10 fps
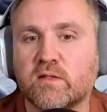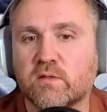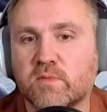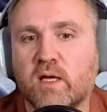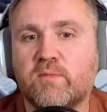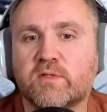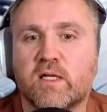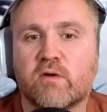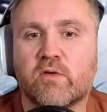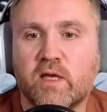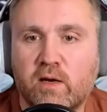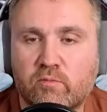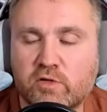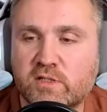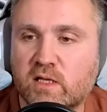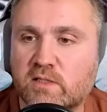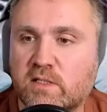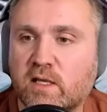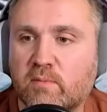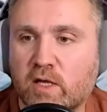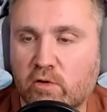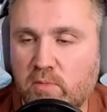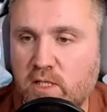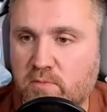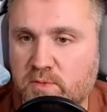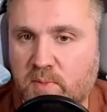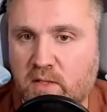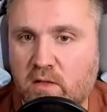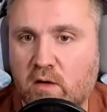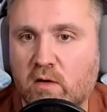Sometimes it's like, okay, I'm restarting. I'm like a medium spender.